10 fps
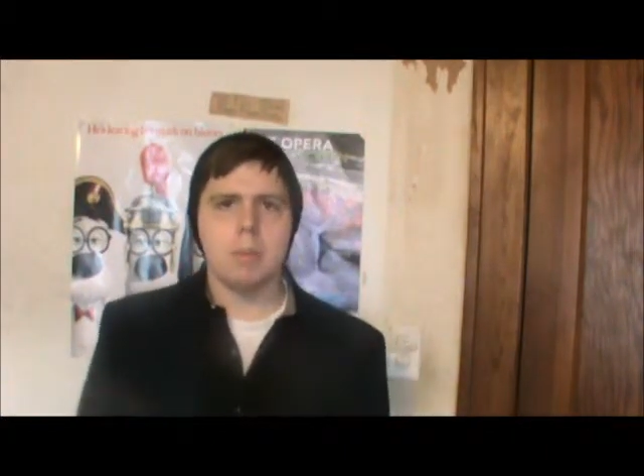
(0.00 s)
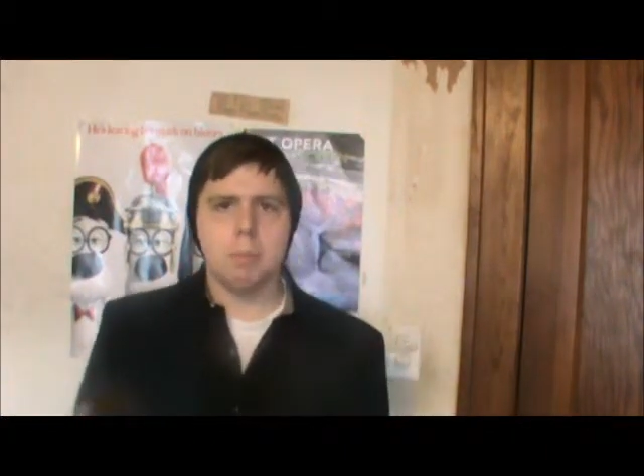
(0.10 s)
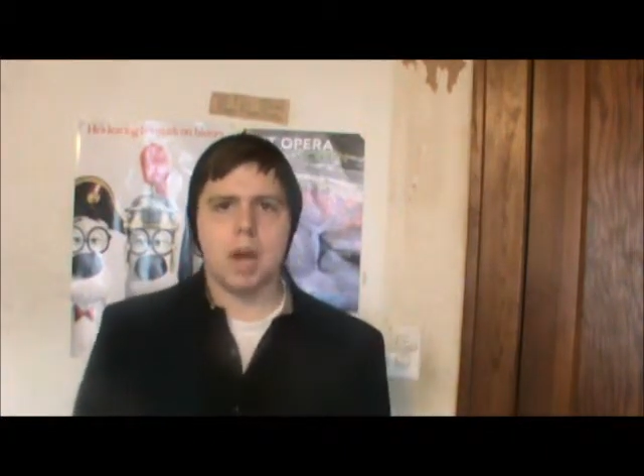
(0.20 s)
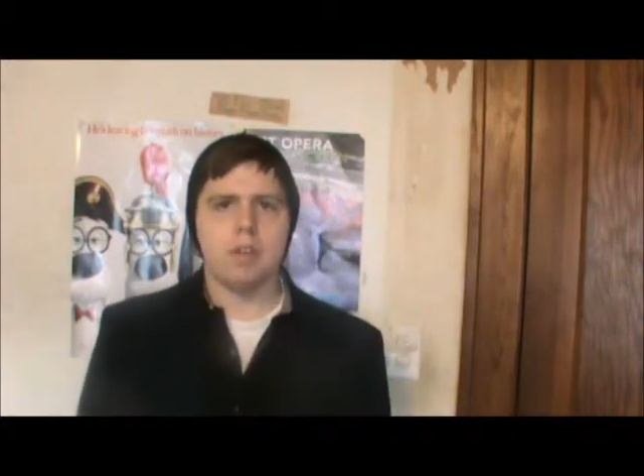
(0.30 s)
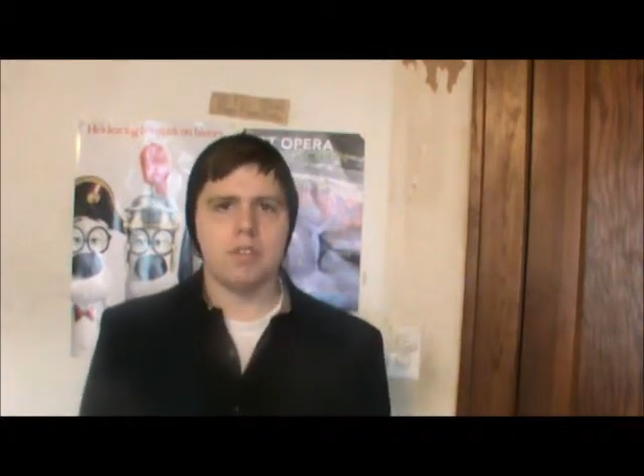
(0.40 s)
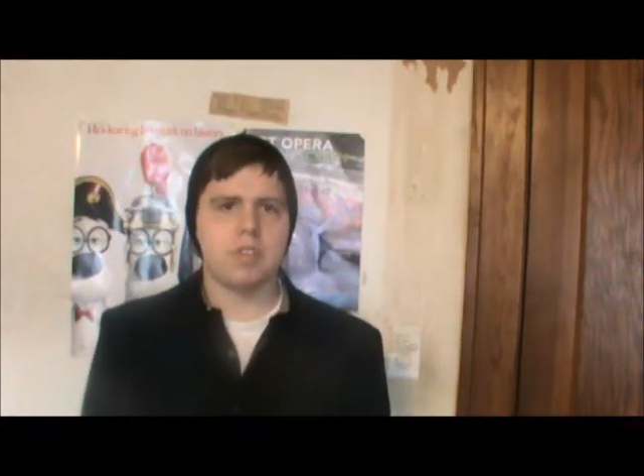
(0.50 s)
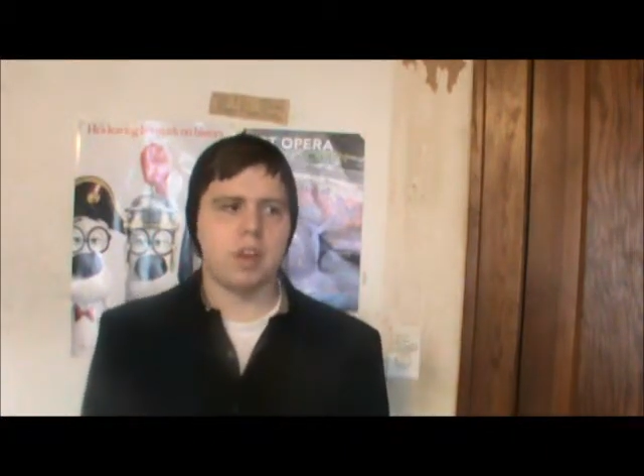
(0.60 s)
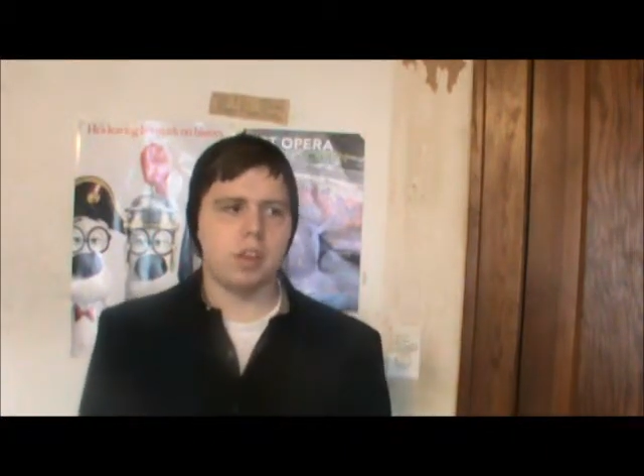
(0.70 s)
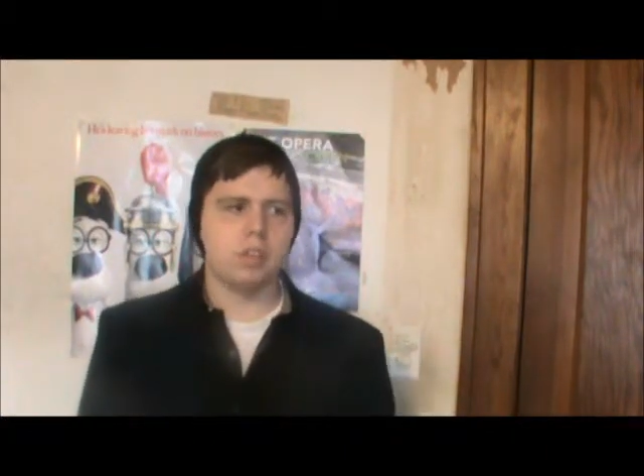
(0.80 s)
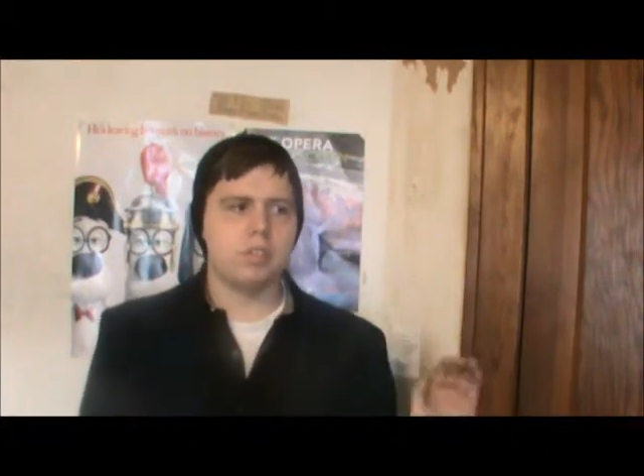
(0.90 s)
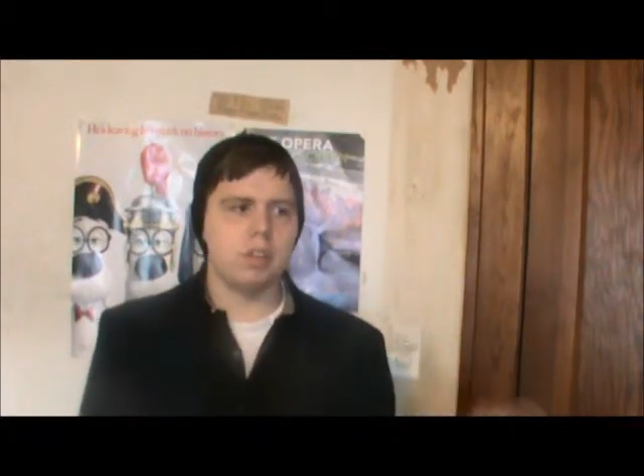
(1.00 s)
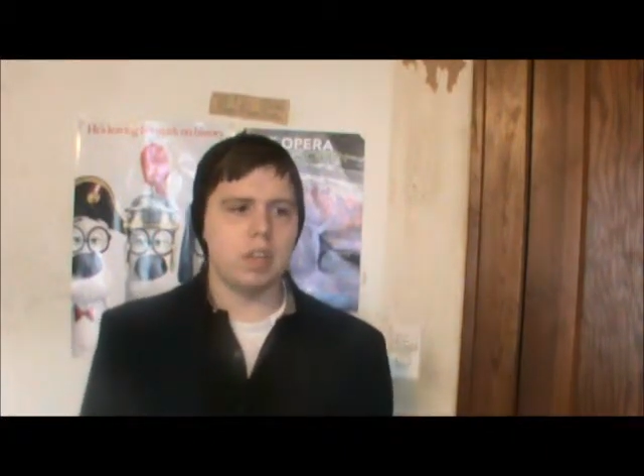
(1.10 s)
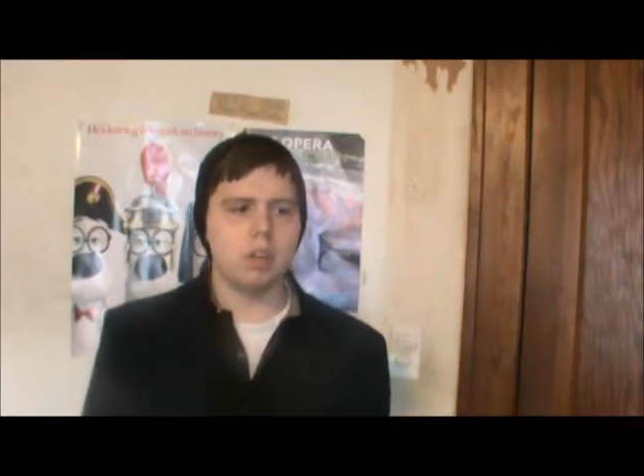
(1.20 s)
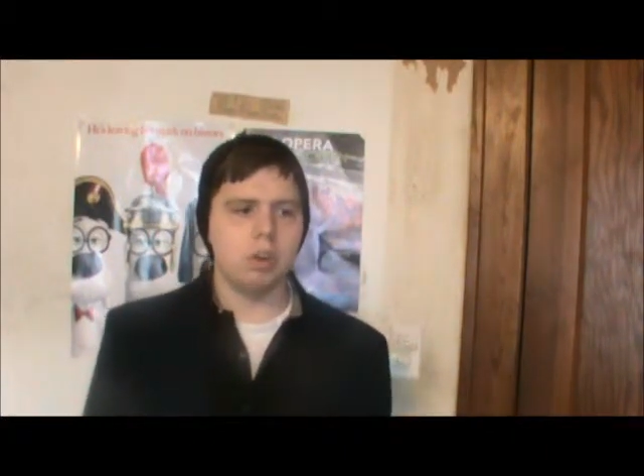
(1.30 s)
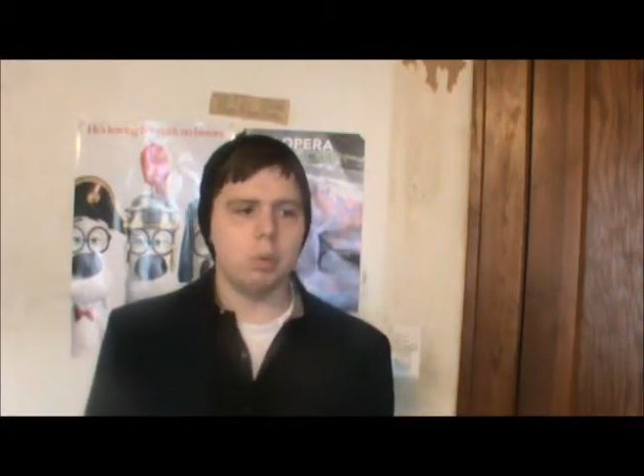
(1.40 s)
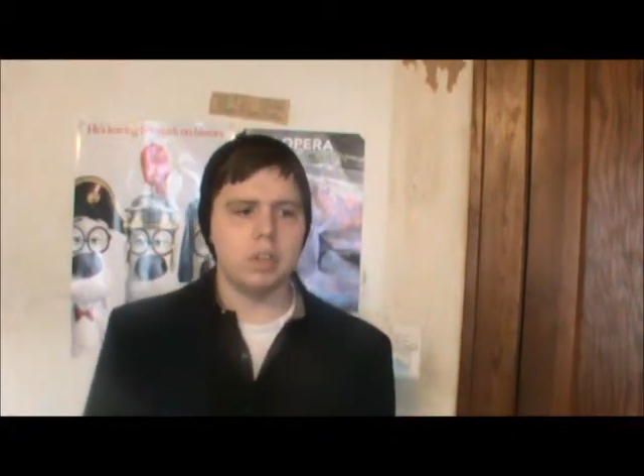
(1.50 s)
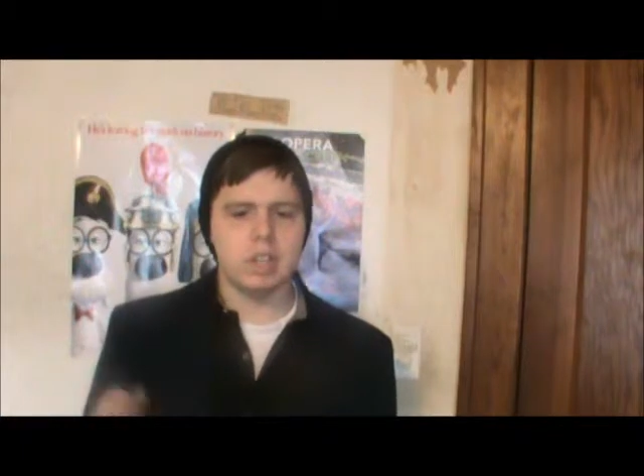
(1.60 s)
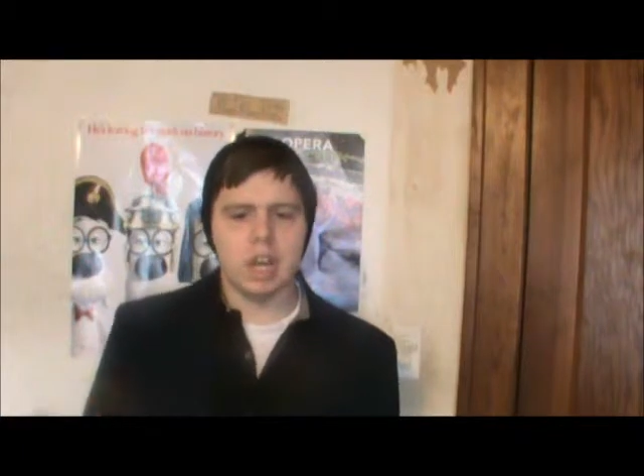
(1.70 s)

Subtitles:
Miles Teller, Tony Goldwyn,